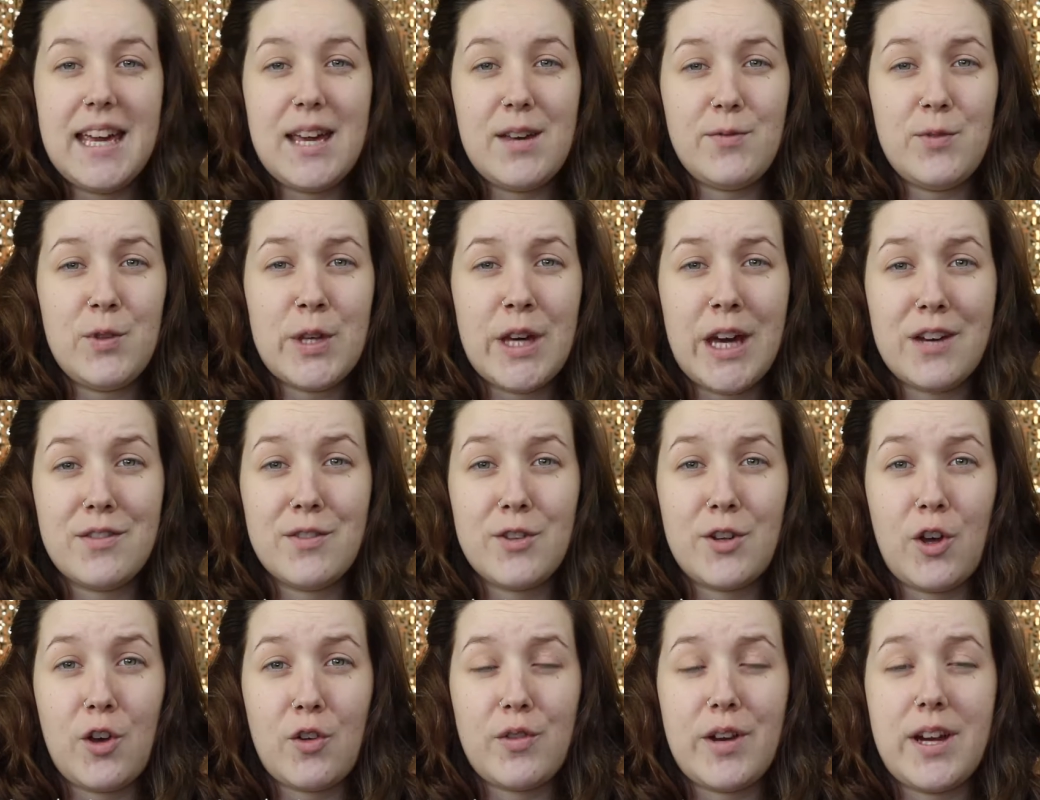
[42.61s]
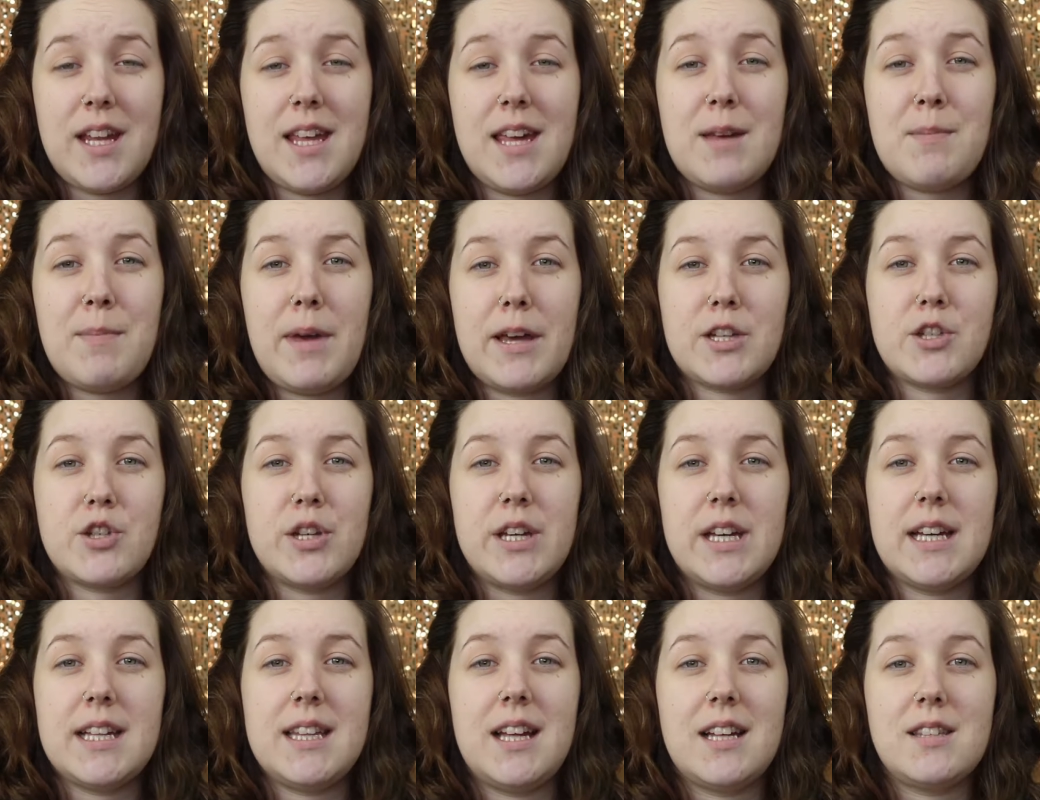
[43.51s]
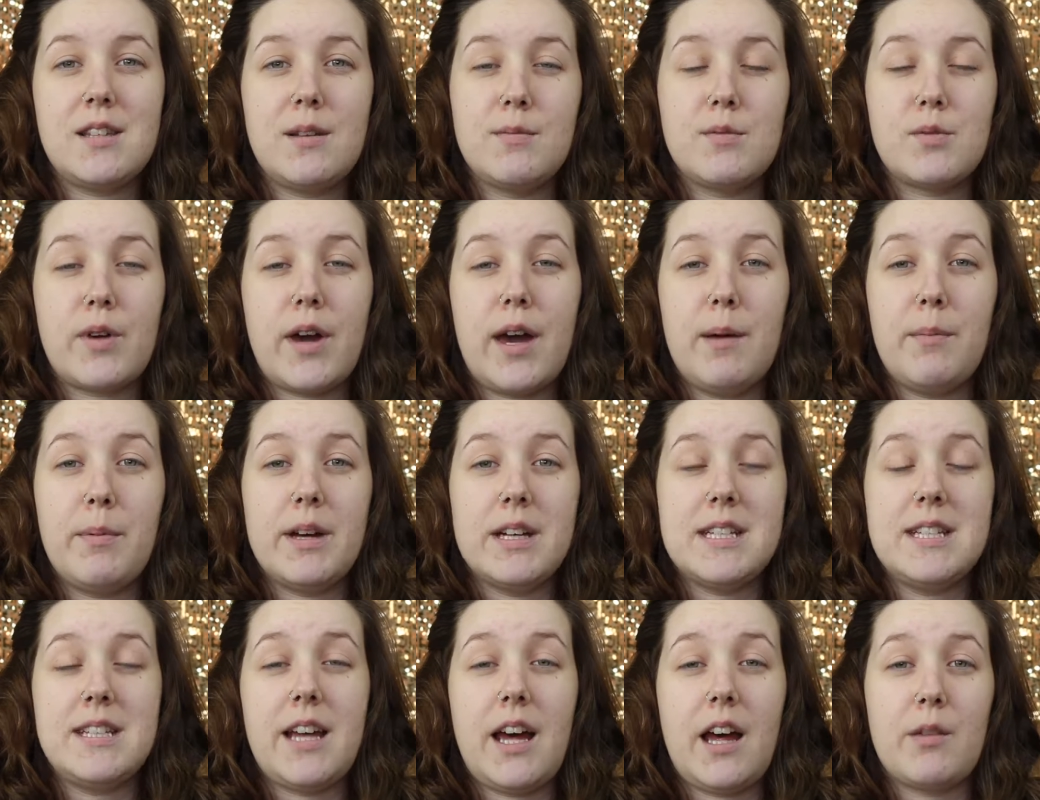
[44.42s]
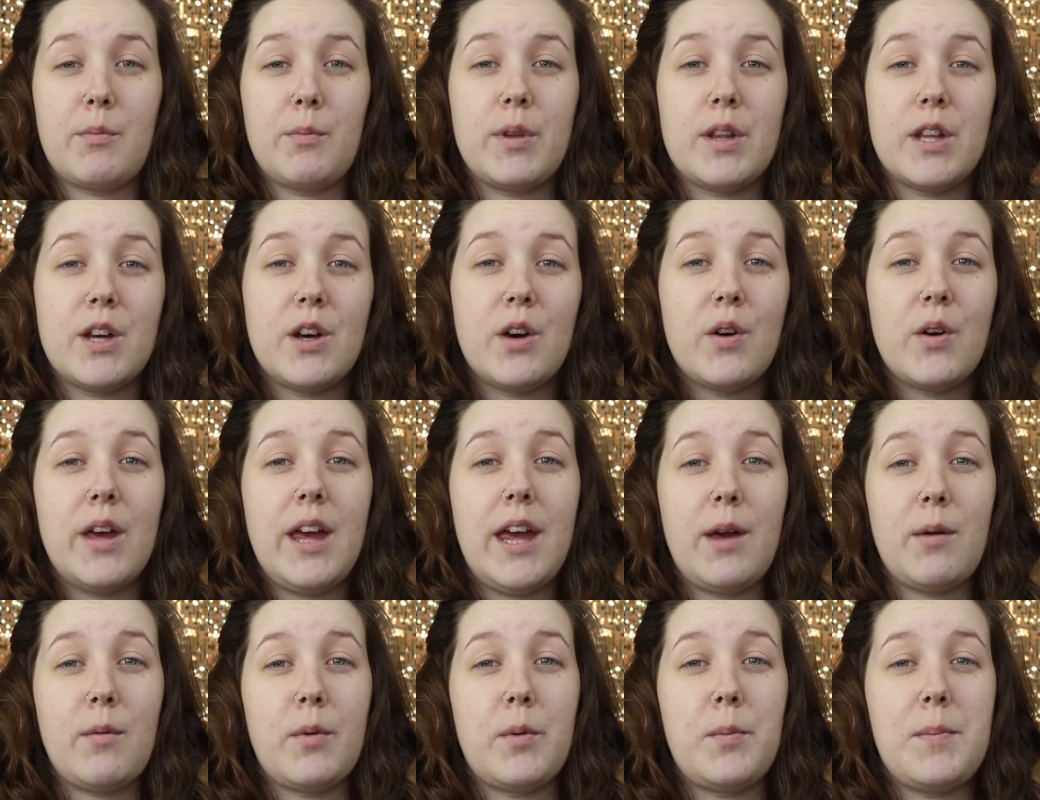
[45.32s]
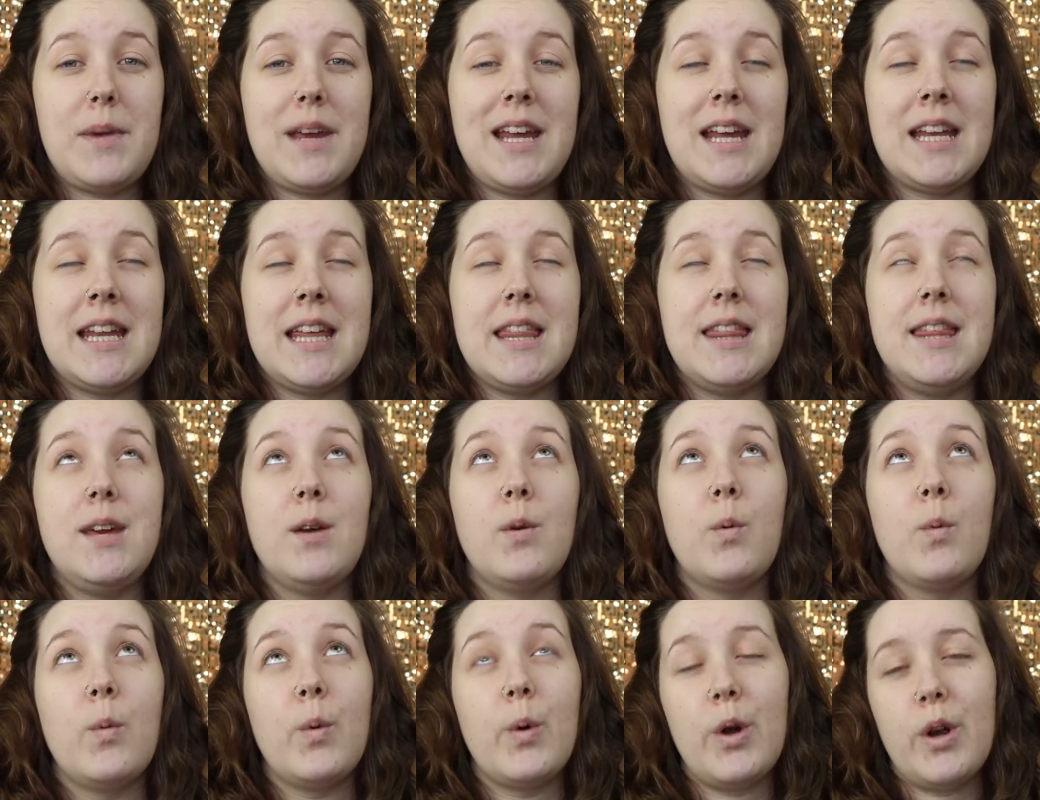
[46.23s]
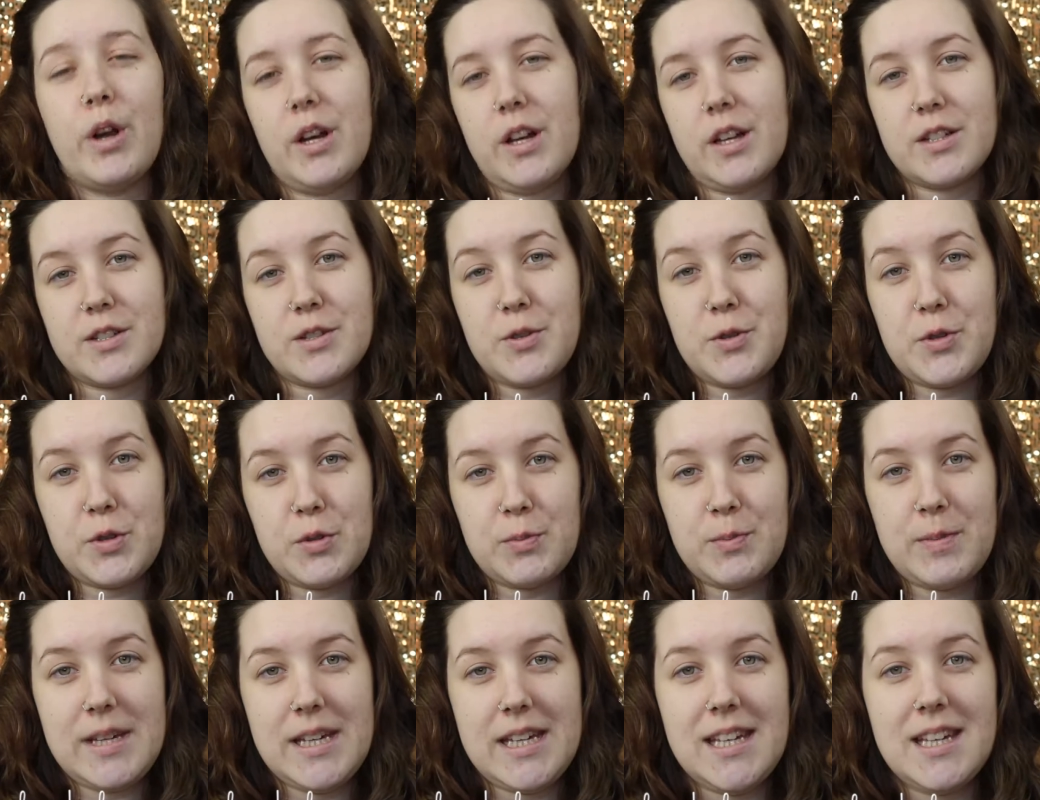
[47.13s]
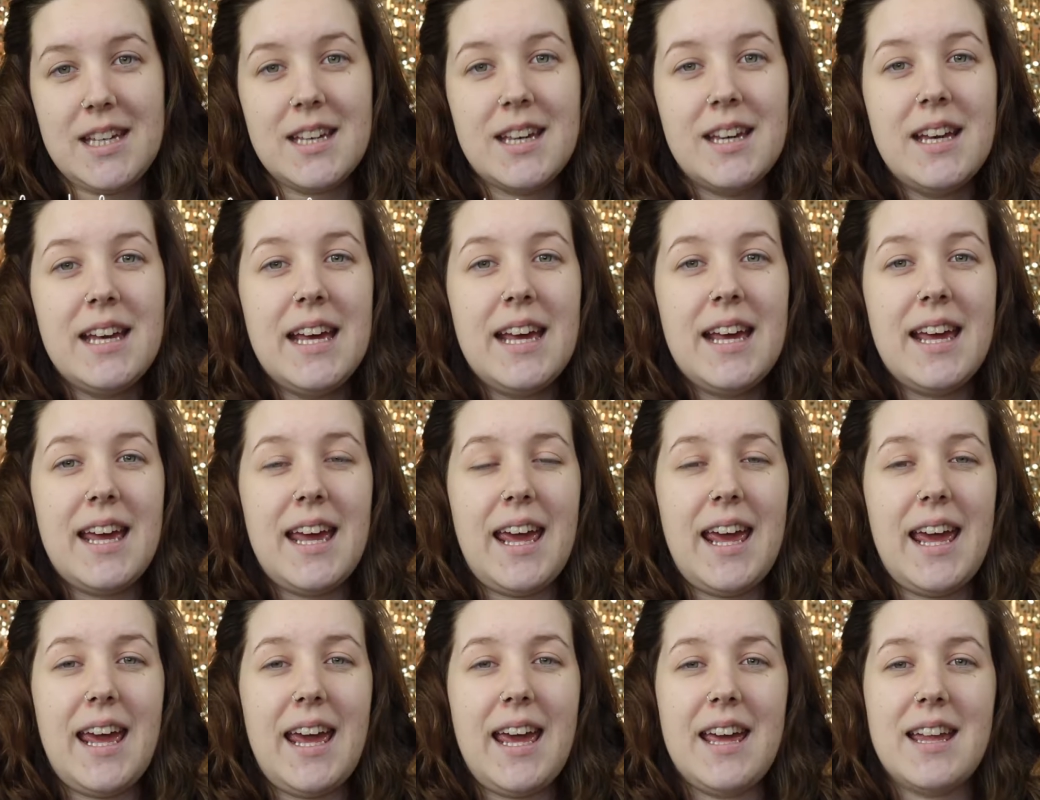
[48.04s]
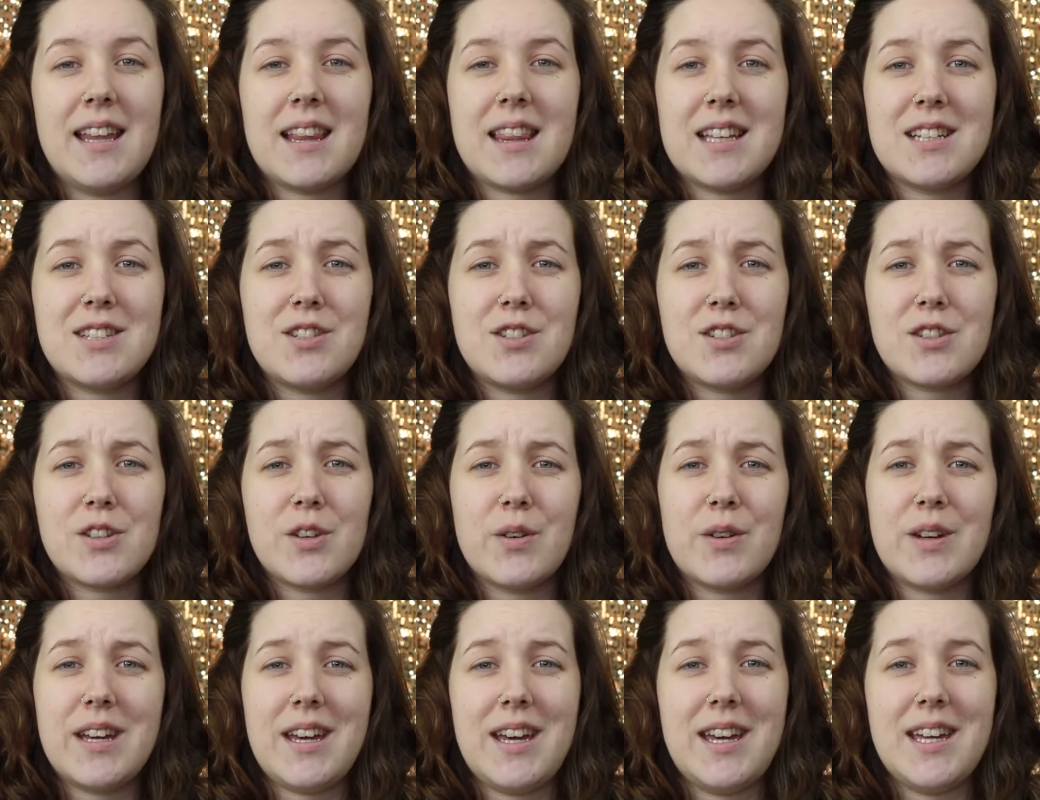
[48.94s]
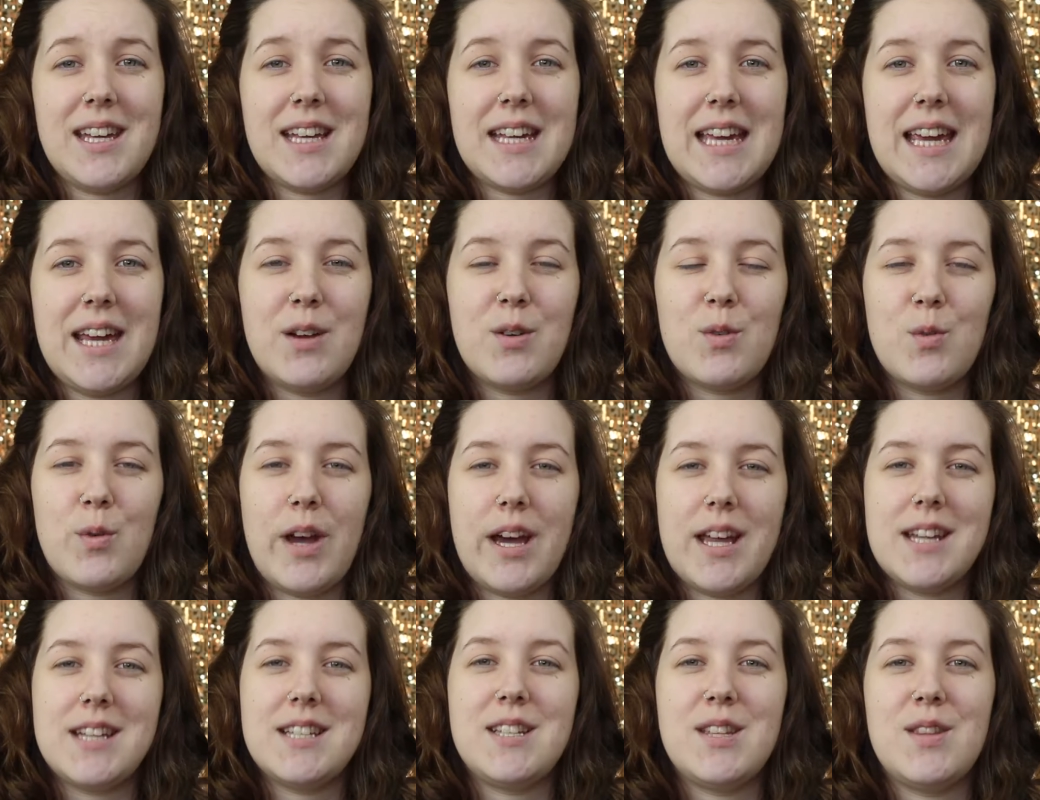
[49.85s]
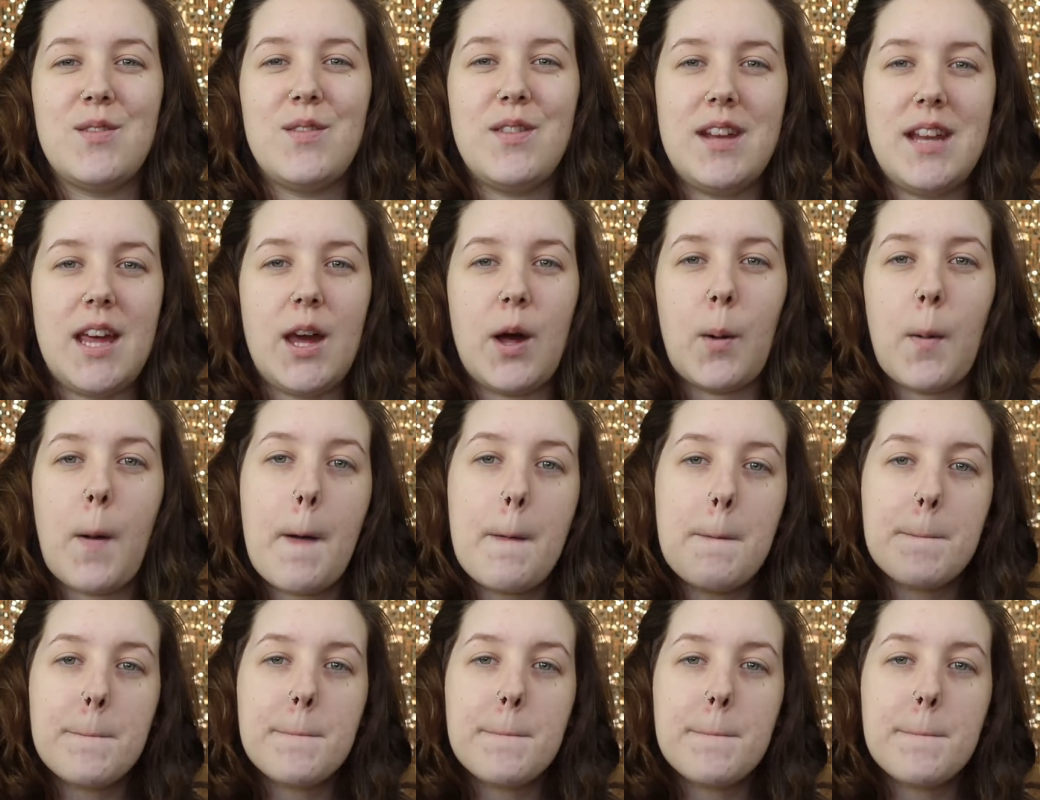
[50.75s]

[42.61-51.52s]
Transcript: If you haven't already, make sure you hit that subscribe button down below. It would mean the world to me. And let's just go ahead and get right into the video.